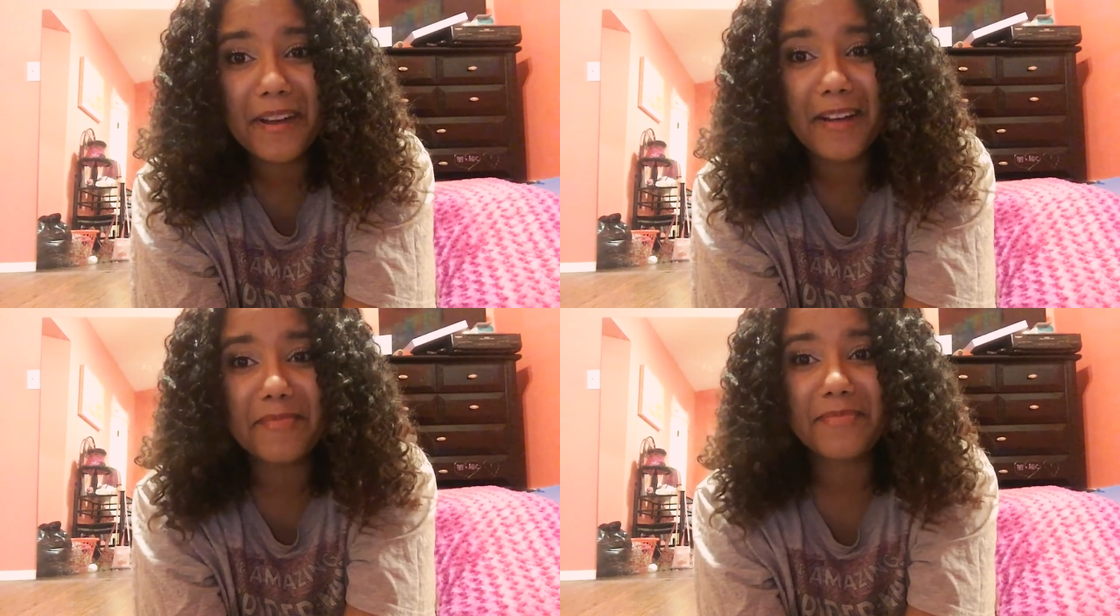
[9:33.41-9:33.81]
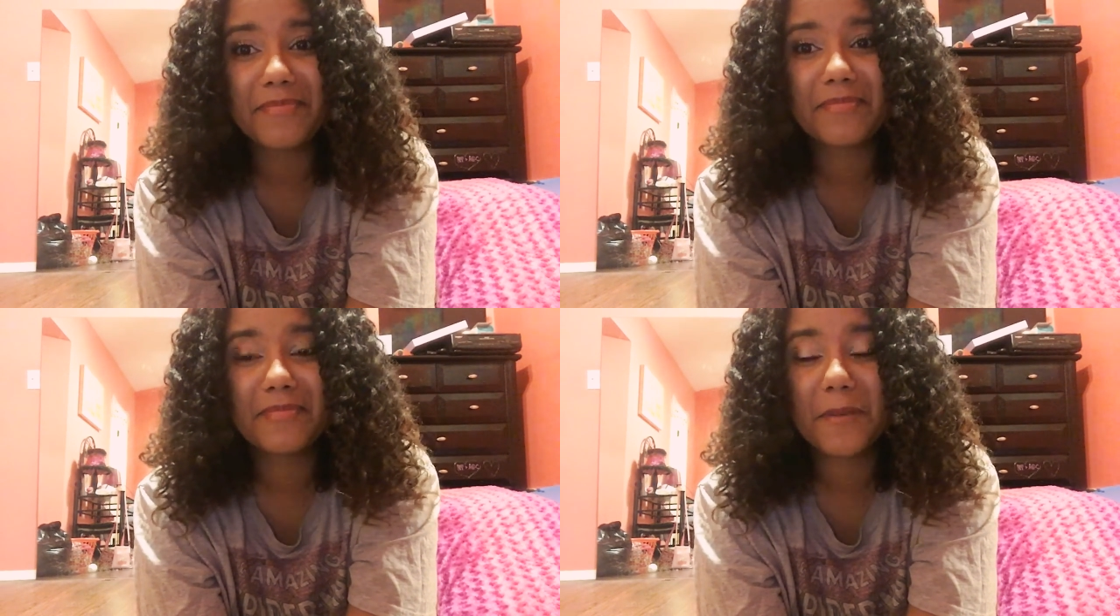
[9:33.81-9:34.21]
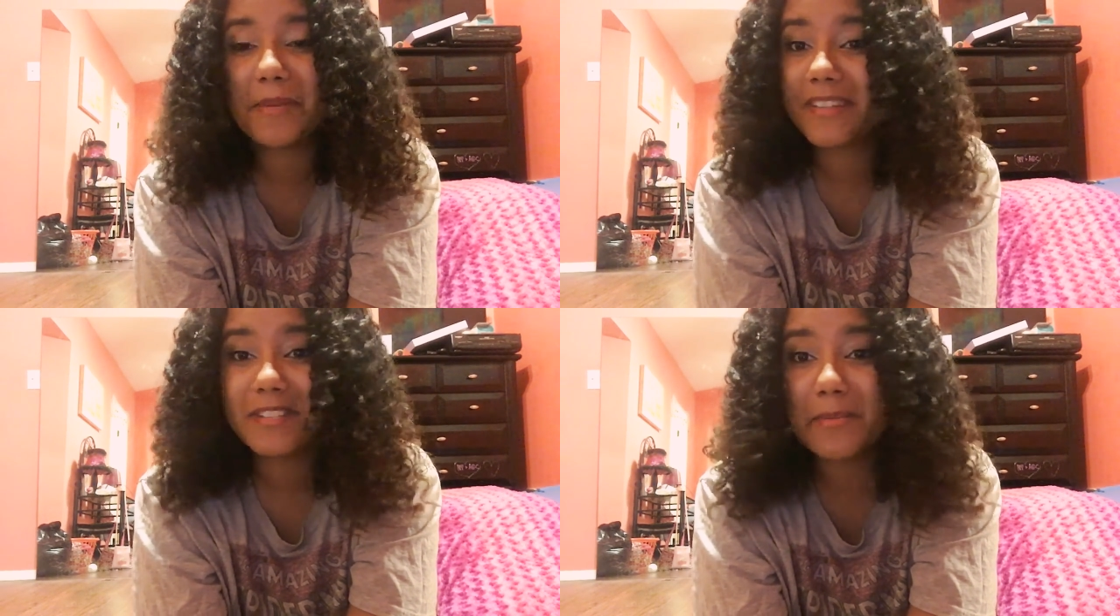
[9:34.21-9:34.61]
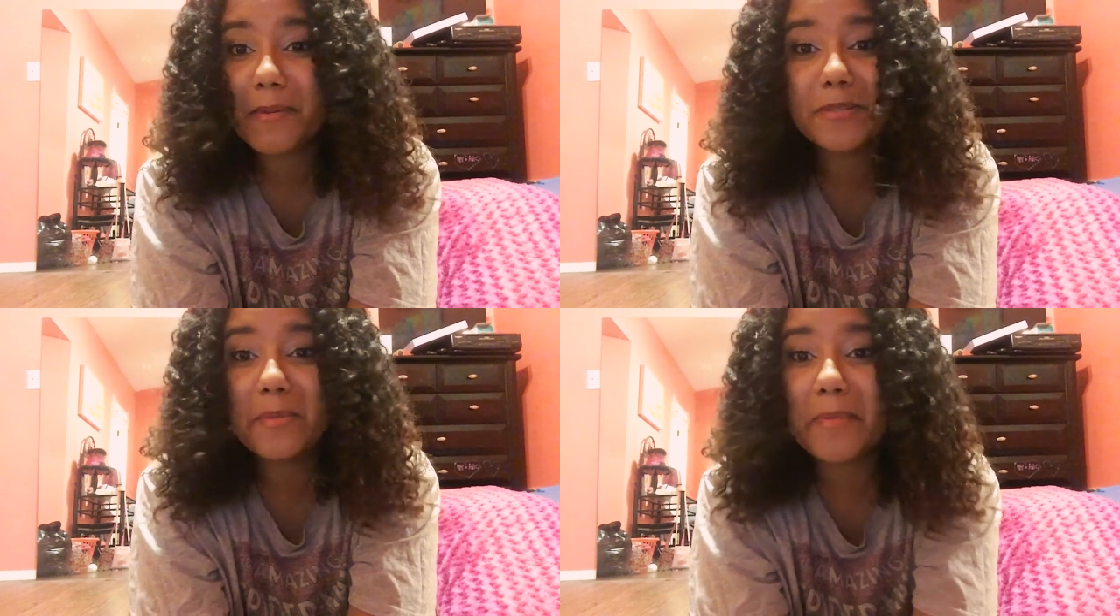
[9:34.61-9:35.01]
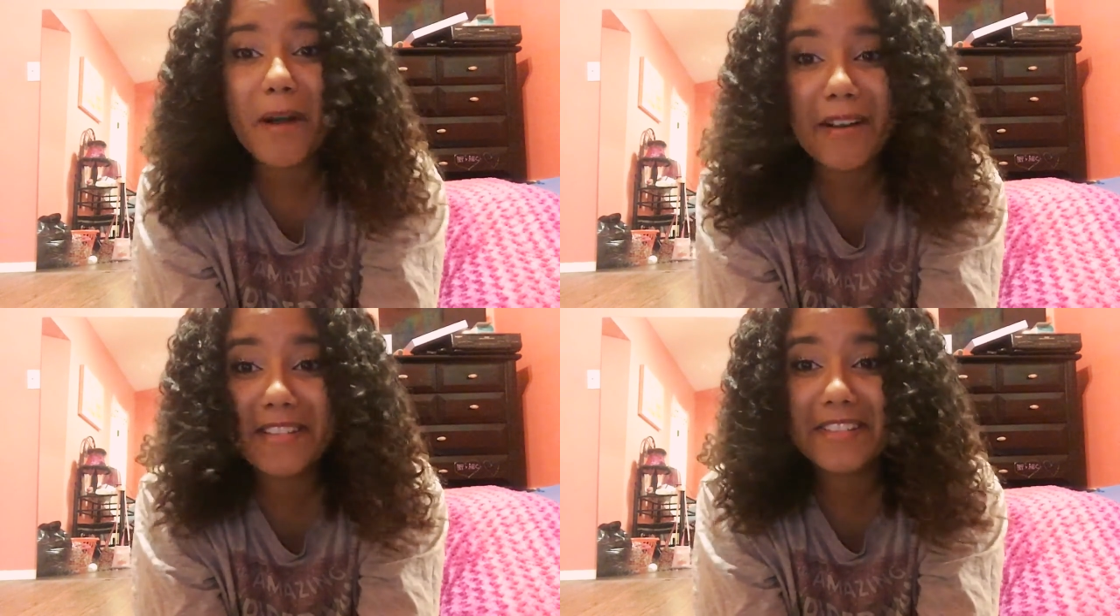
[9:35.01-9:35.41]
I'm the one that's supposed to be
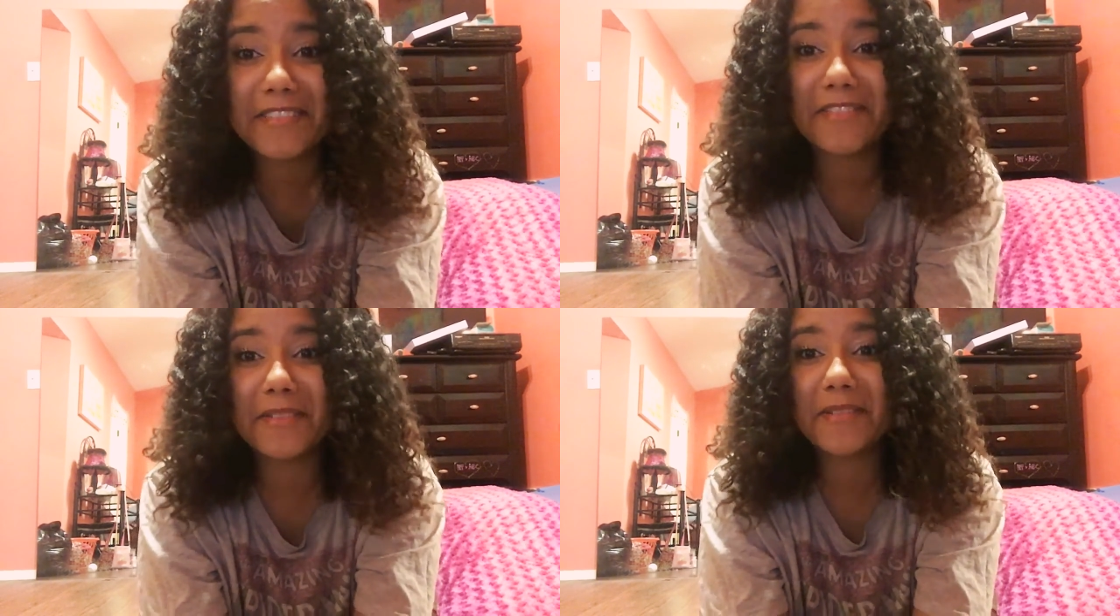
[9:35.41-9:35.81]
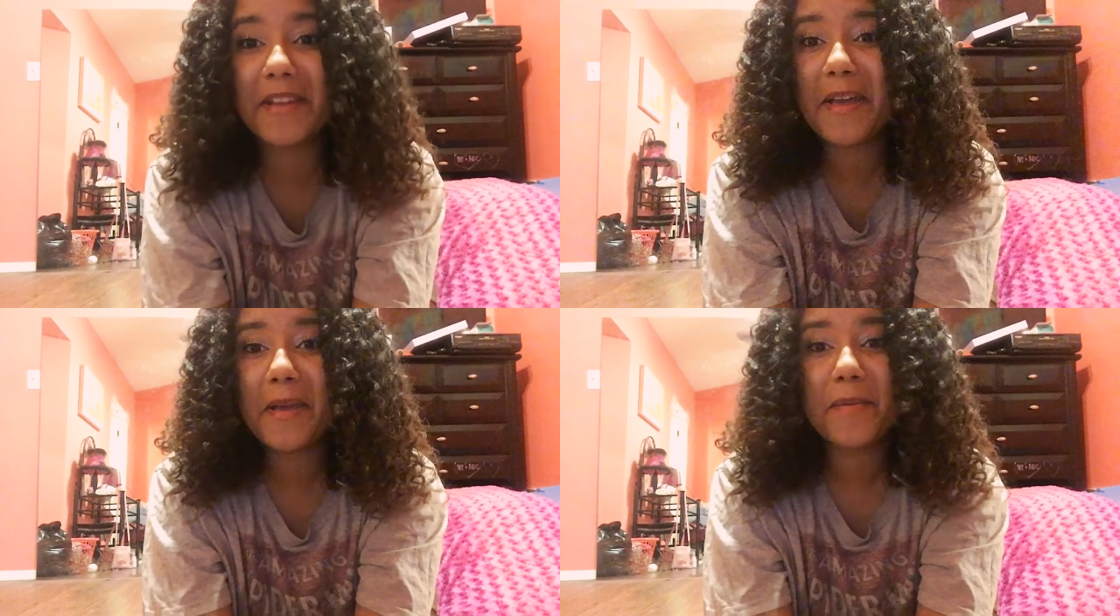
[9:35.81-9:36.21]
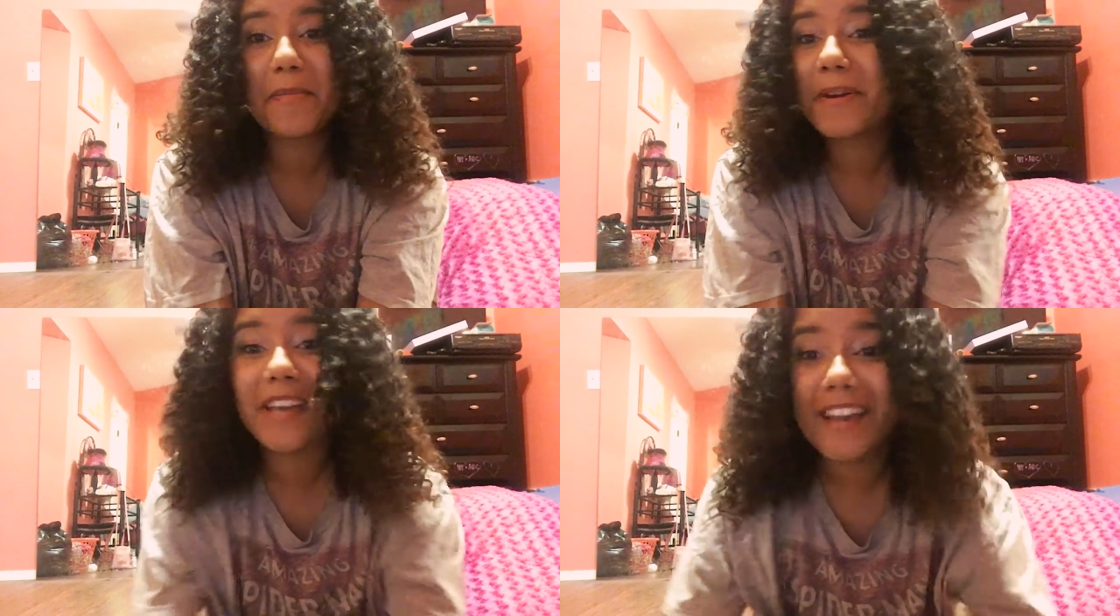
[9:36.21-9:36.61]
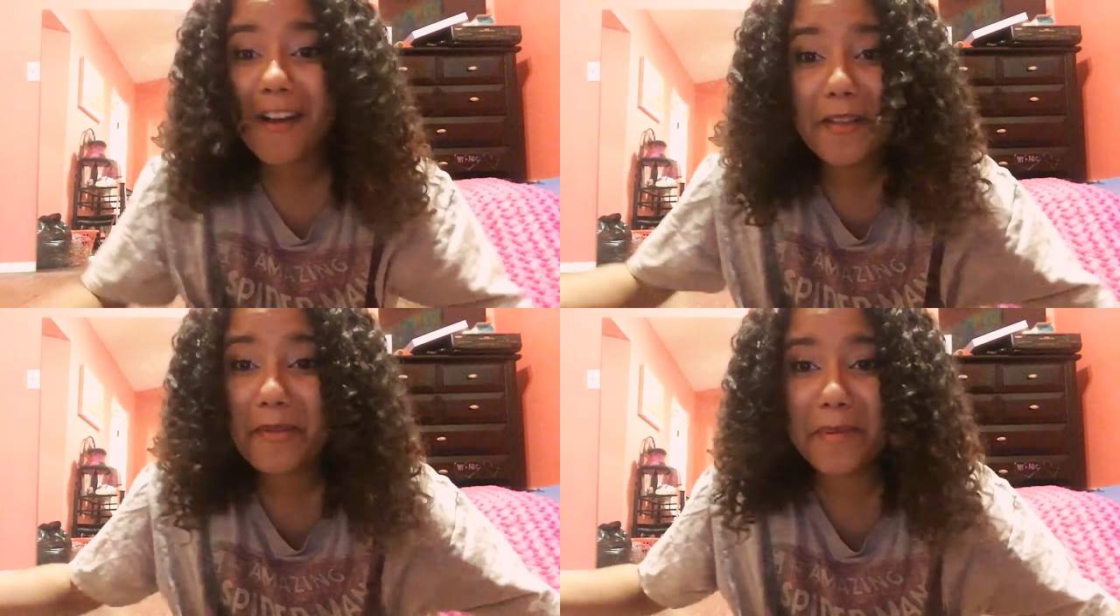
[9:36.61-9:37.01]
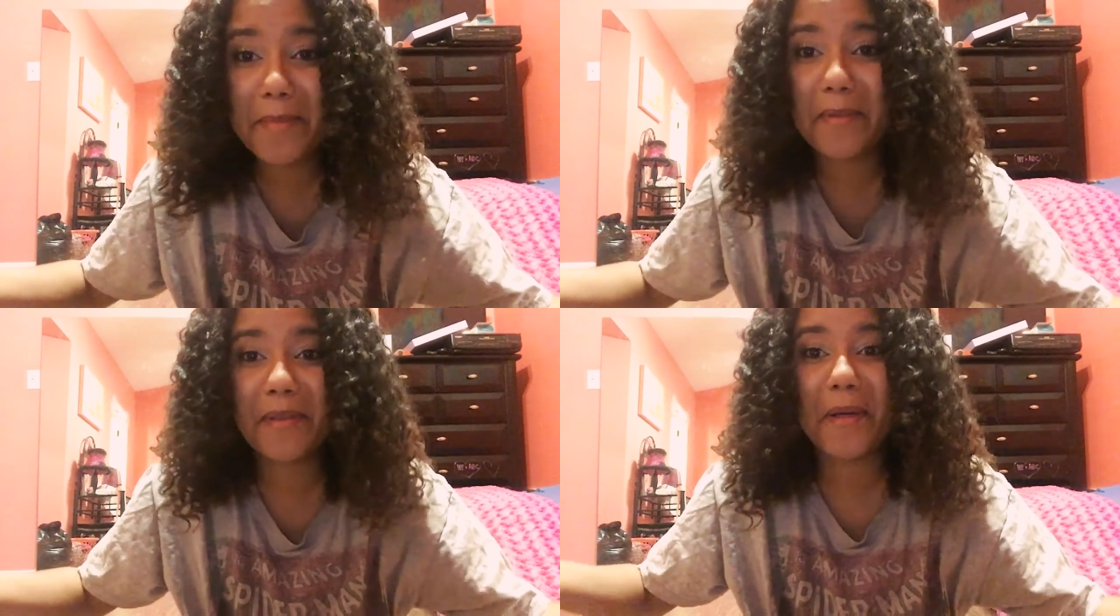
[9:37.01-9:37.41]
positive and bringing other
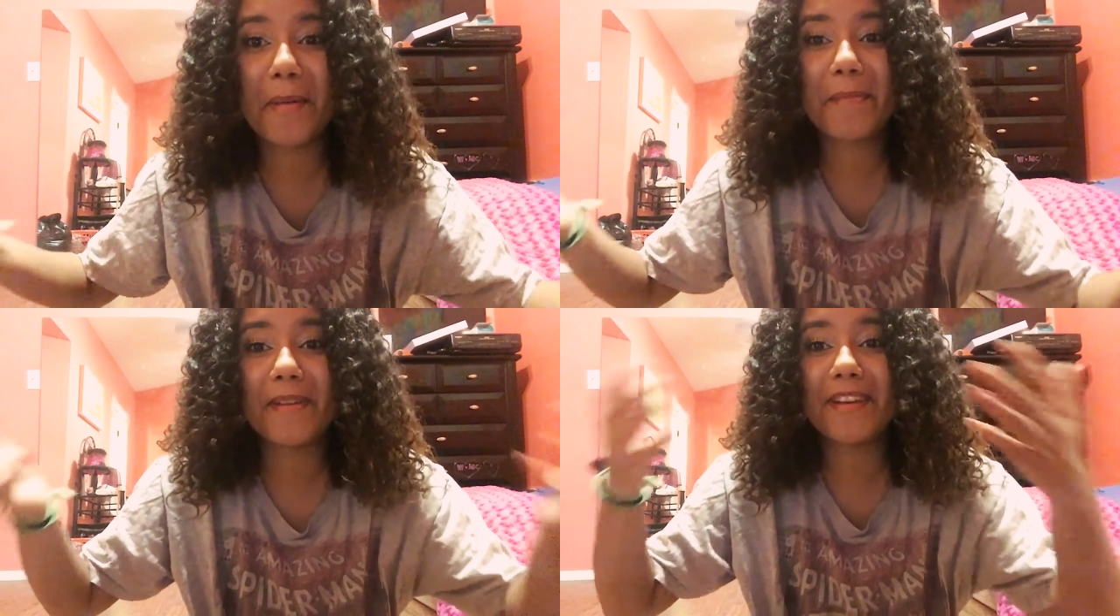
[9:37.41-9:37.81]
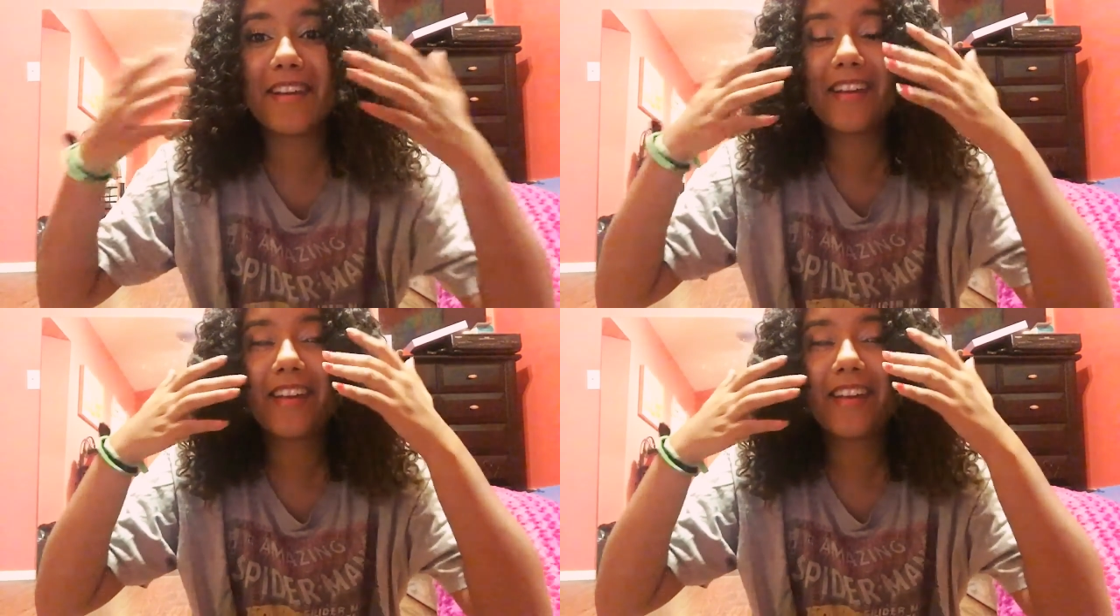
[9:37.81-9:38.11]
people up and